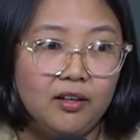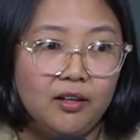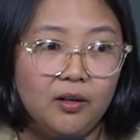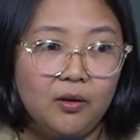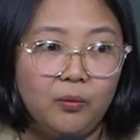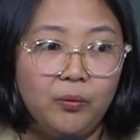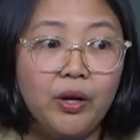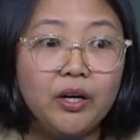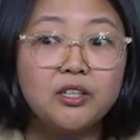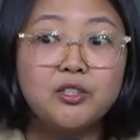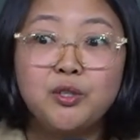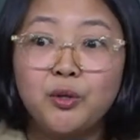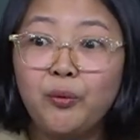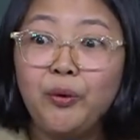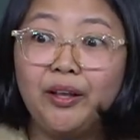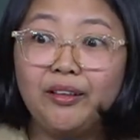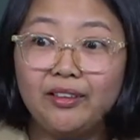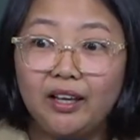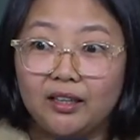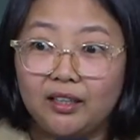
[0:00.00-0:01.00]
we are
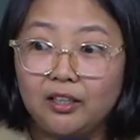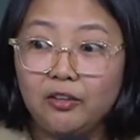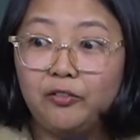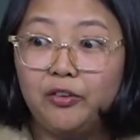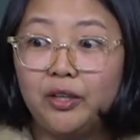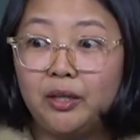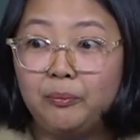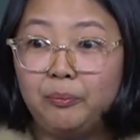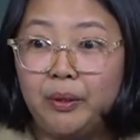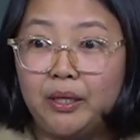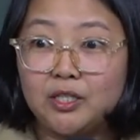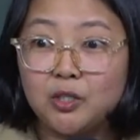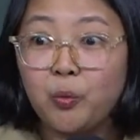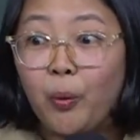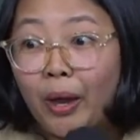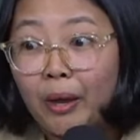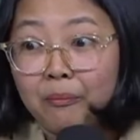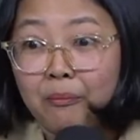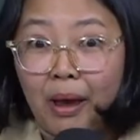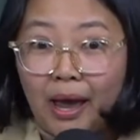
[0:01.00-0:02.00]
doing that in the philippines
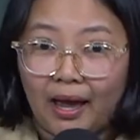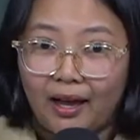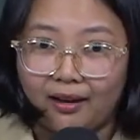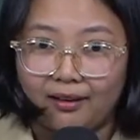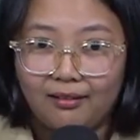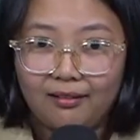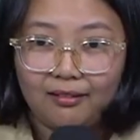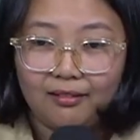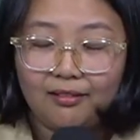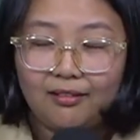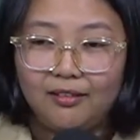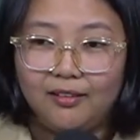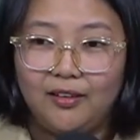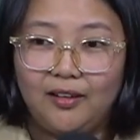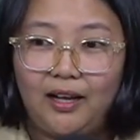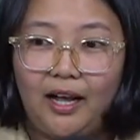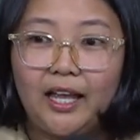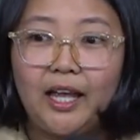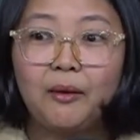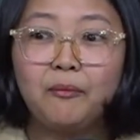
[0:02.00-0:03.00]
way back
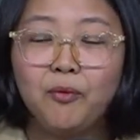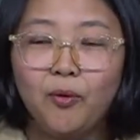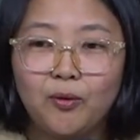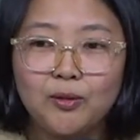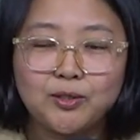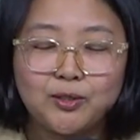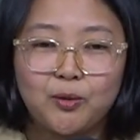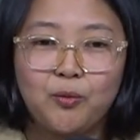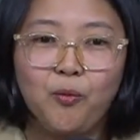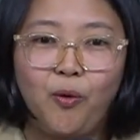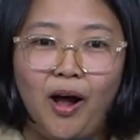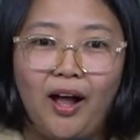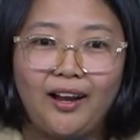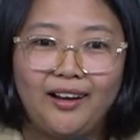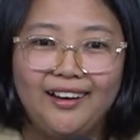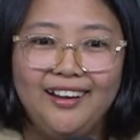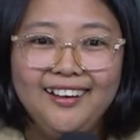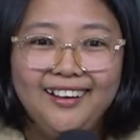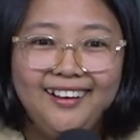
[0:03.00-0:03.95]
i am also one